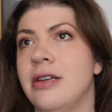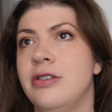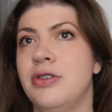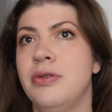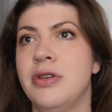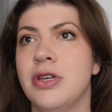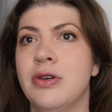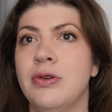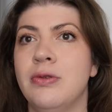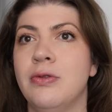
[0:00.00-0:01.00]
Do
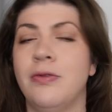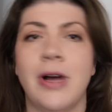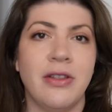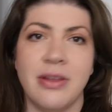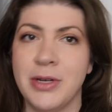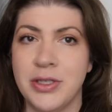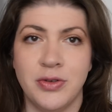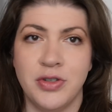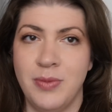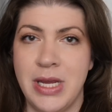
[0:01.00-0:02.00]
you follow them on
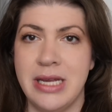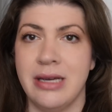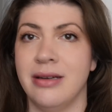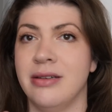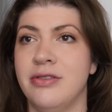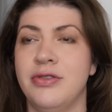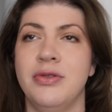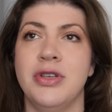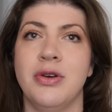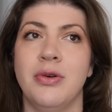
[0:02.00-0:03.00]
social media? Do
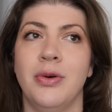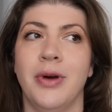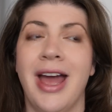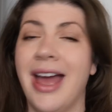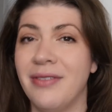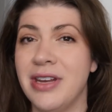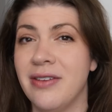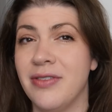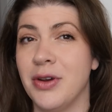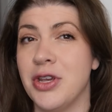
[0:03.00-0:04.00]
you have any
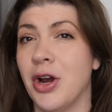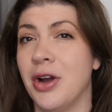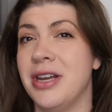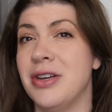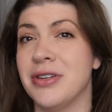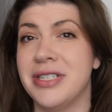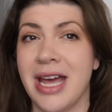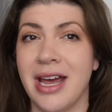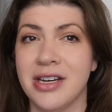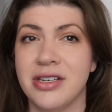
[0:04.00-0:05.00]
of their yarn in your
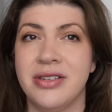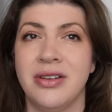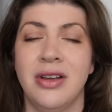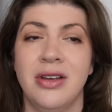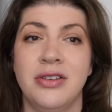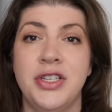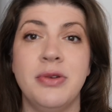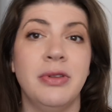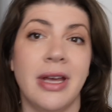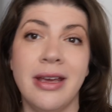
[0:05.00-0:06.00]
stash? Do
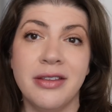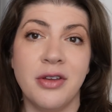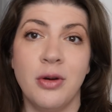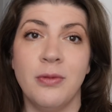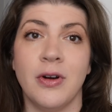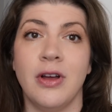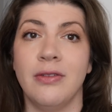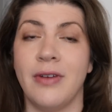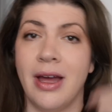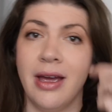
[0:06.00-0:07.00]
you like the
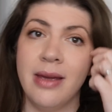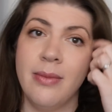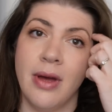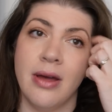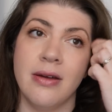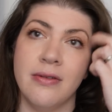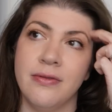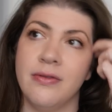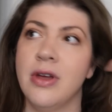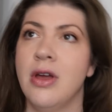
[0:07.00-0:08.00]
overall vibe
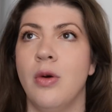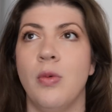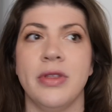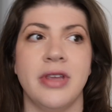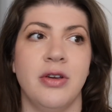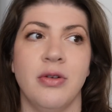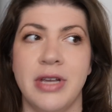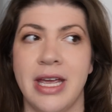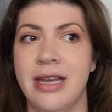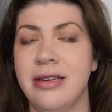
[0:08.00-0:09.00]
of what they
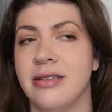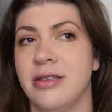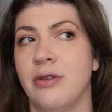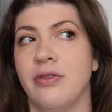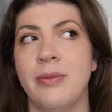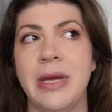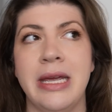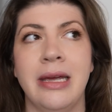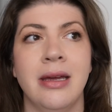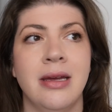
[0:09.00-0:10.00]
create? So for
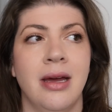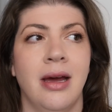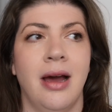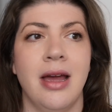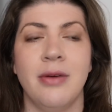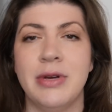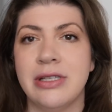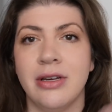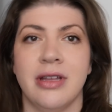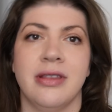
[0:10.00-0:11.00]
me, I always
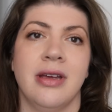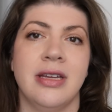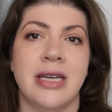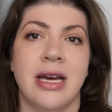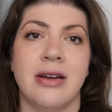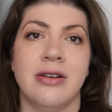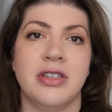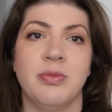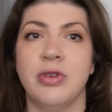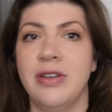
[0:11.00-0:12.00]
look at a
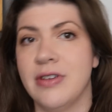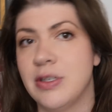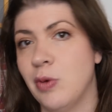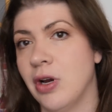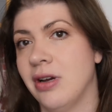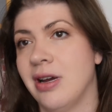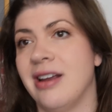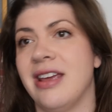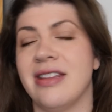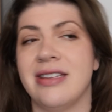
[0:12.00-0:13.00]
dyer's previous work, kind
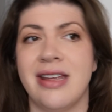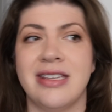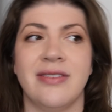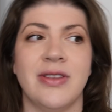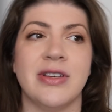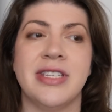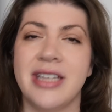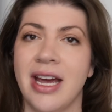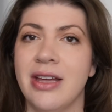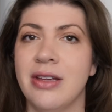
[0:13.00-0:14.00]
of get the sense of their
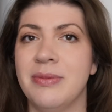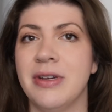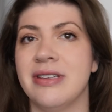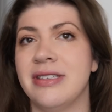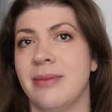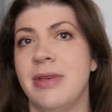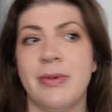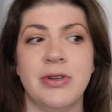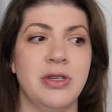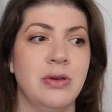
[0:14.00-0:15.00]
style, because some
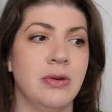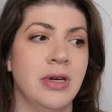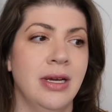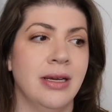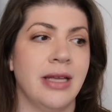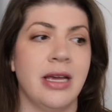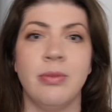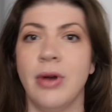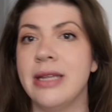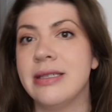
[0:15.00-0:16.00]
people do like
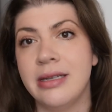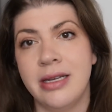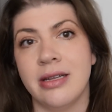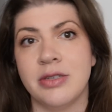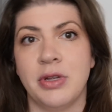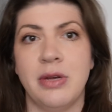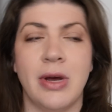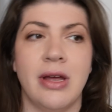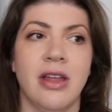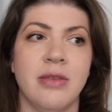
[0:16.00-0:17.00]
brights and neons really
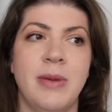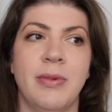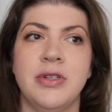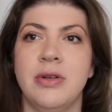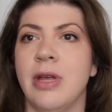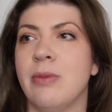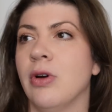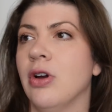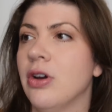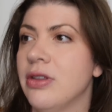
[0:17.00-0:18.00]
well. Other people do like
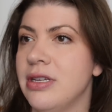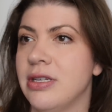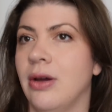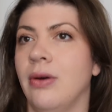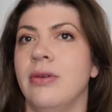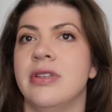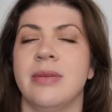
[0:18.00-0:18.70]
more earthy tones.